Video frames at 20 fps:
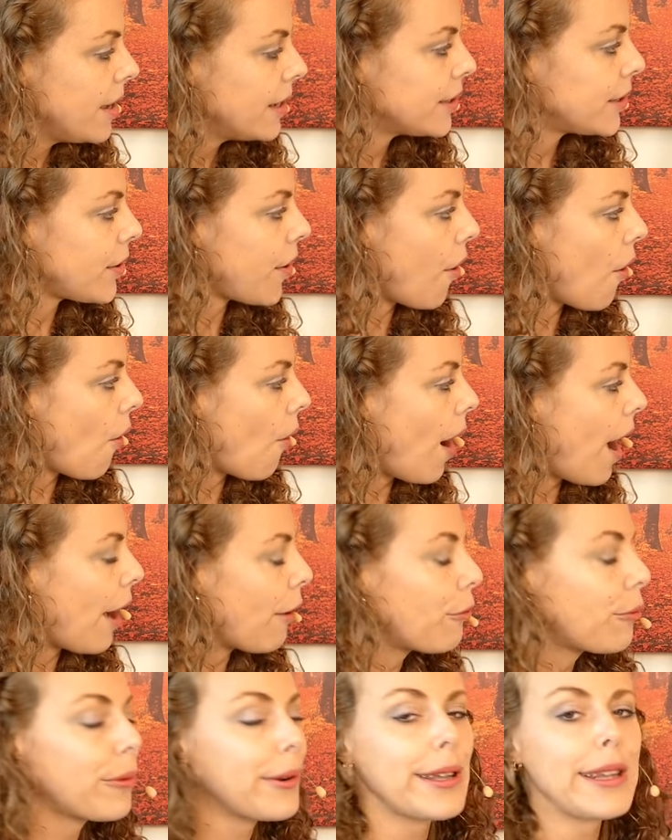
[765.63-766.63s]
So I
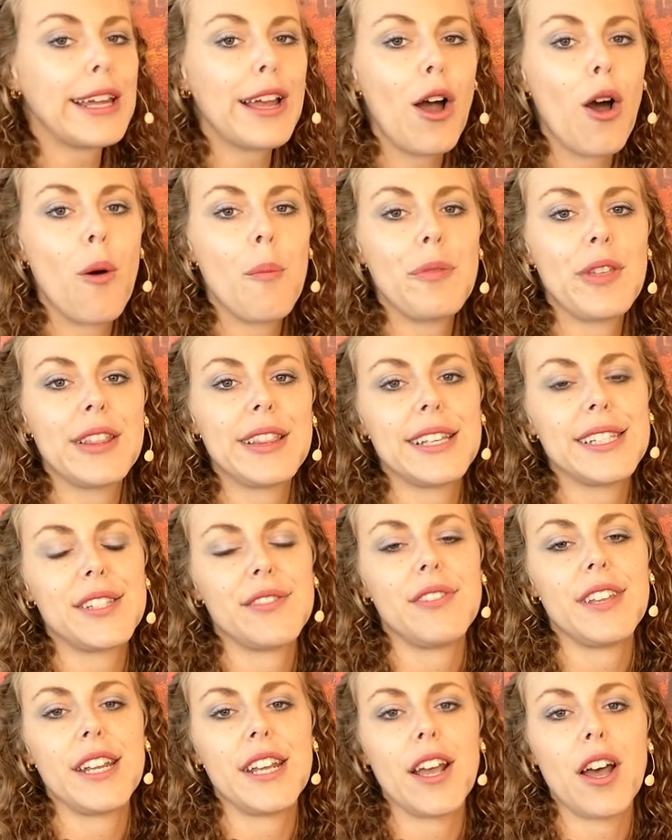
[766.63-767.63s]
really hope that this
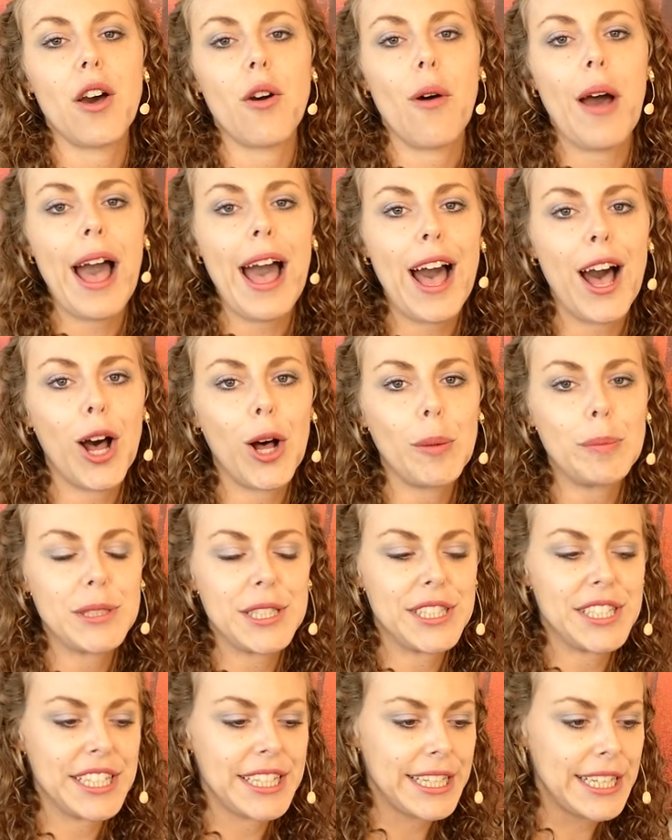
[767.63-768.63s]
video
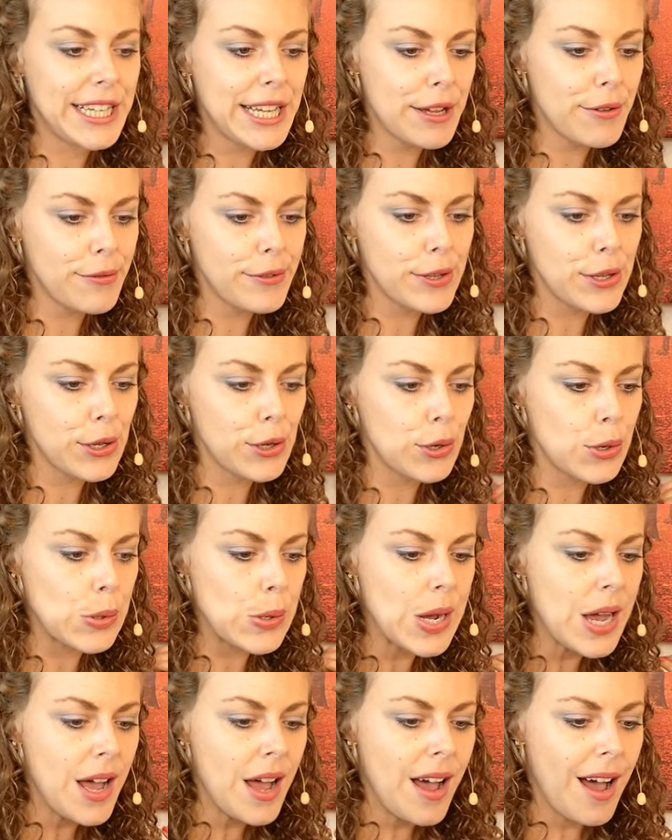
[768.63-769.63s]
helped to give
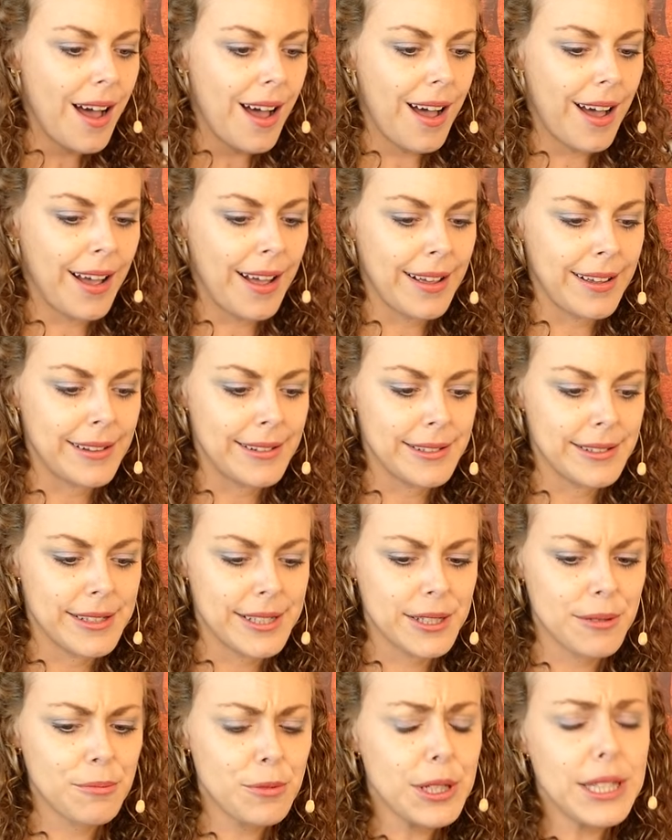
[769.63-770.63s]
you uh,
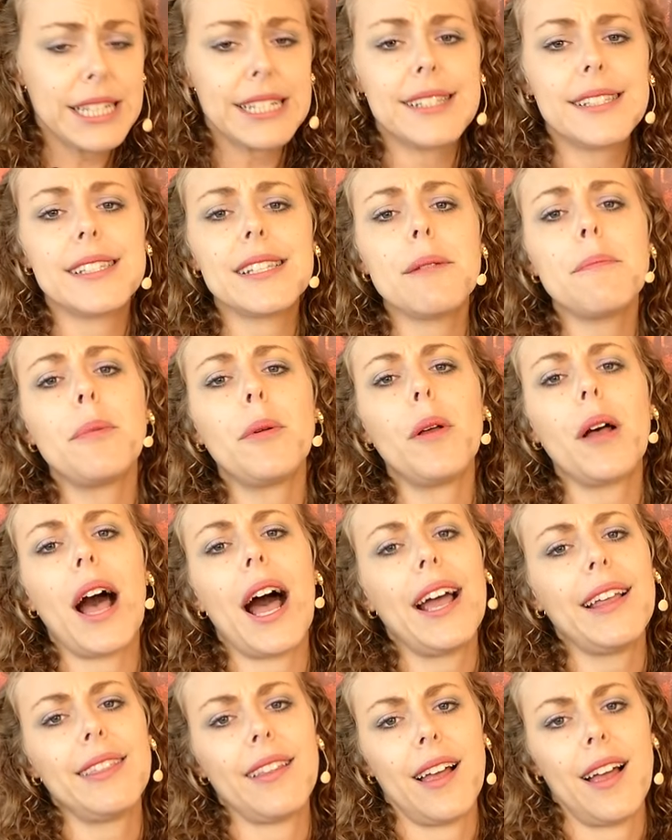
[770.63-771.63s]
some really simple
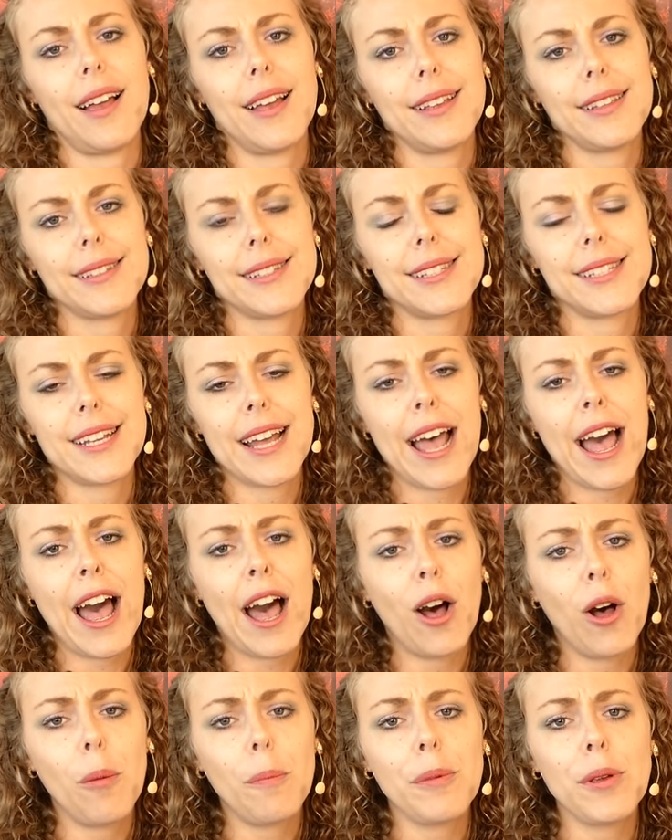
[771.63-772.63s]
guidelines to
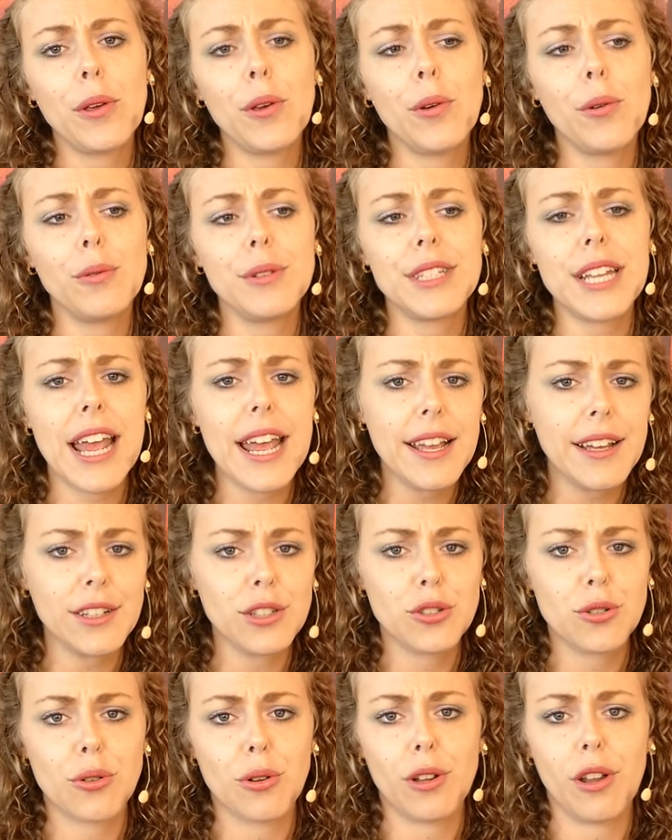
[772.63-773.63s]
help you take
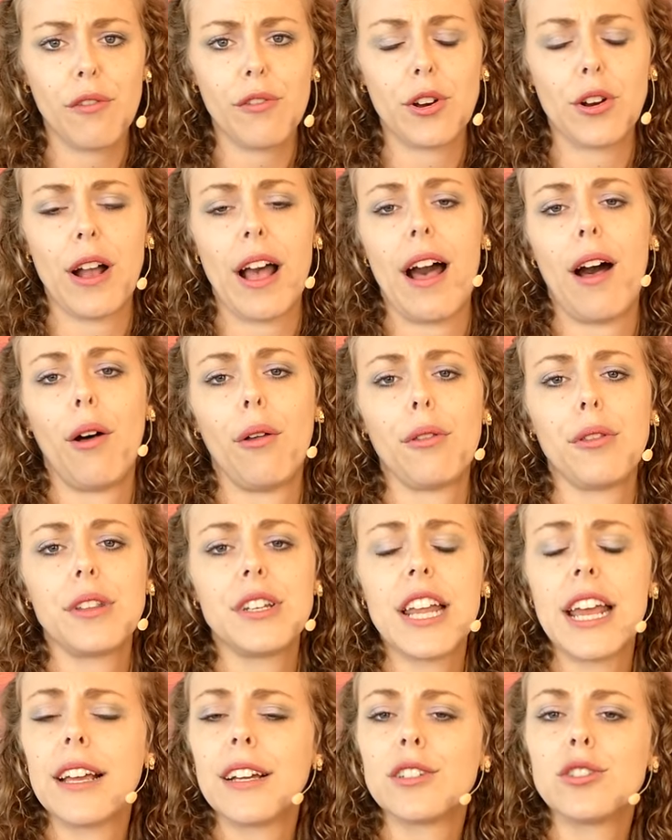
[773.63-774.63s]
control of your health,
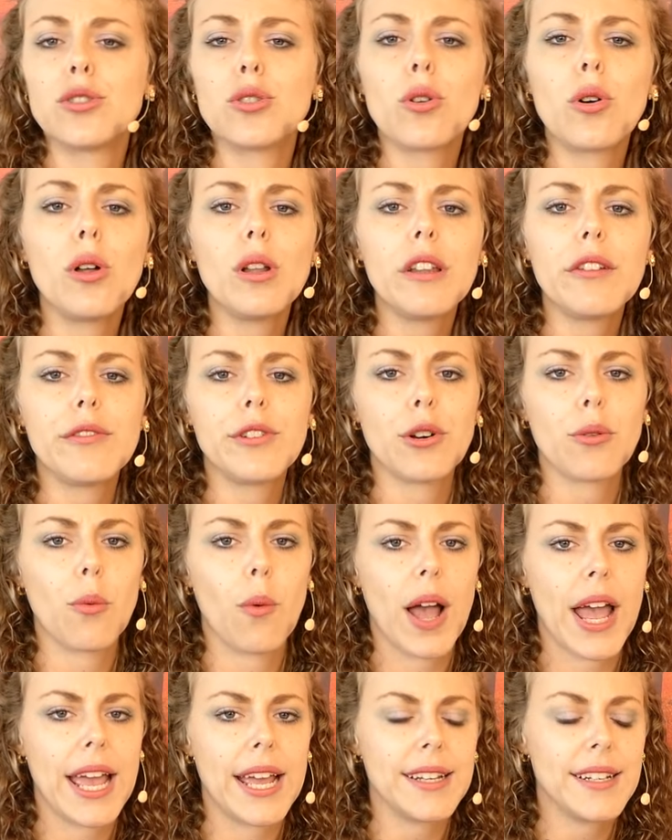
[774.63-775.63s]
take control of your
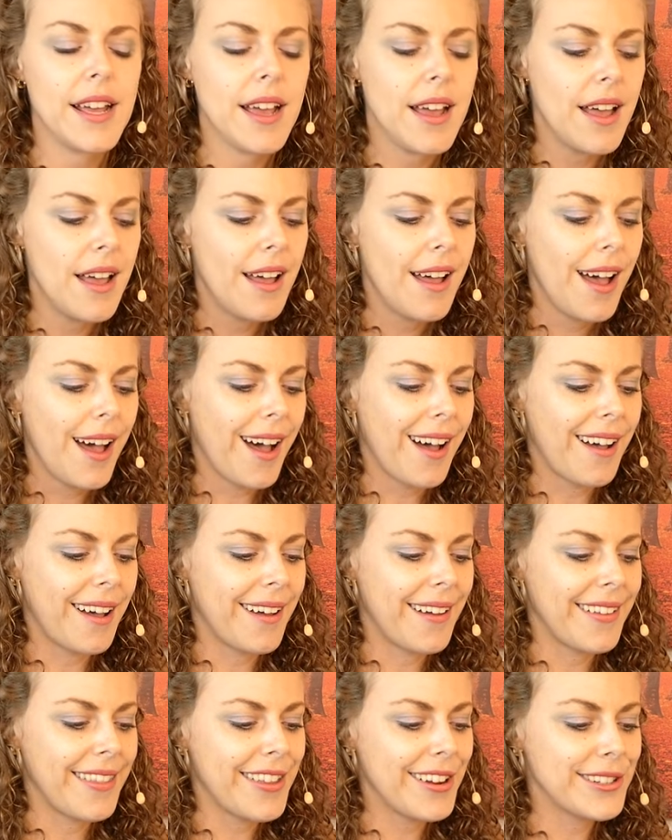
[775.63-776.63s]
weight.
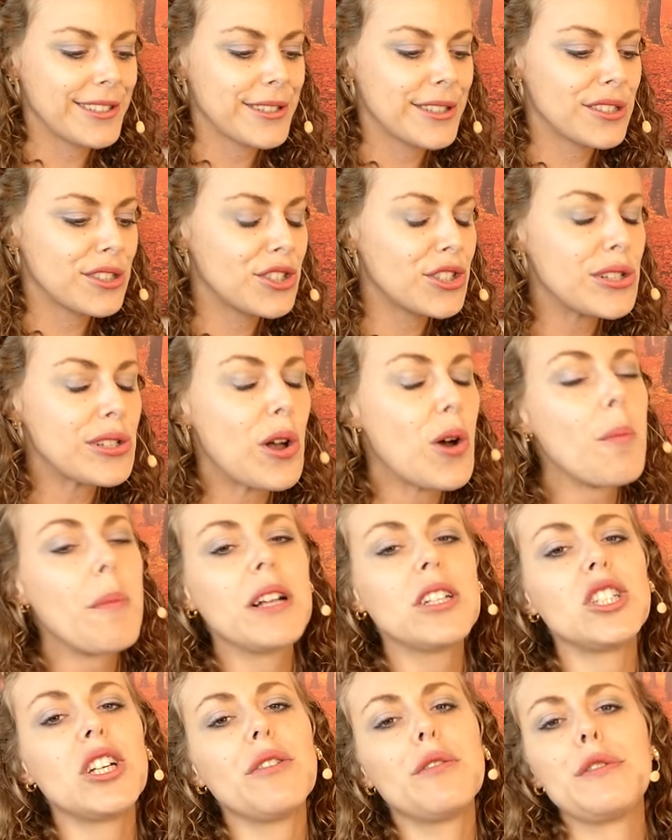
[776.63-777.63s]
Uh, there's so
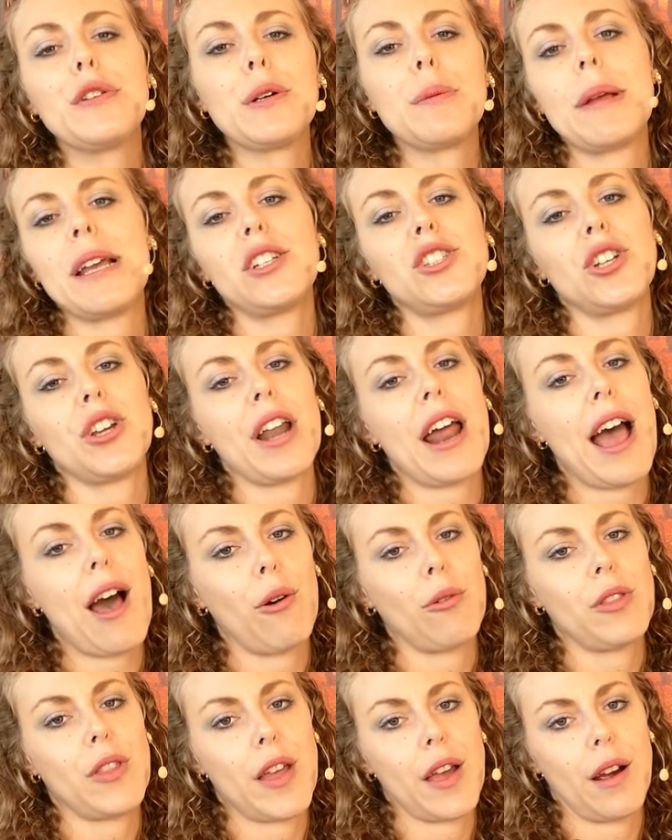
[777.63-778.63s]
much information
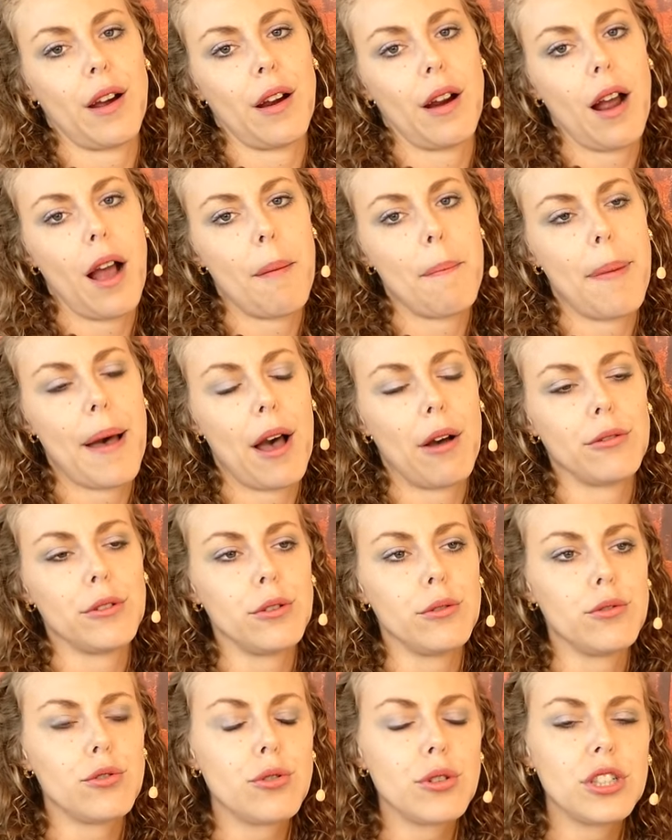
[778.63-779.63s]
out there about
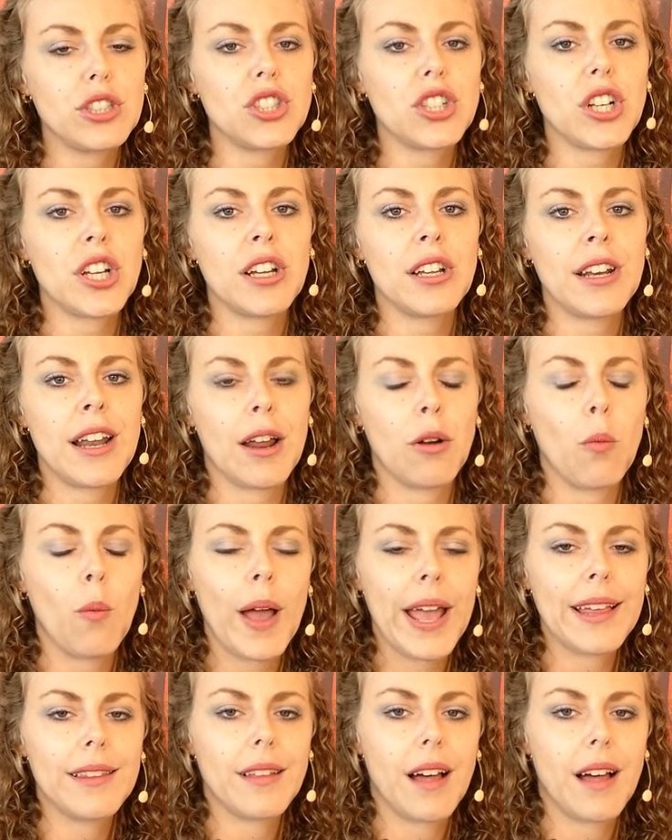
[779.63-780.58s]
nutrition and weight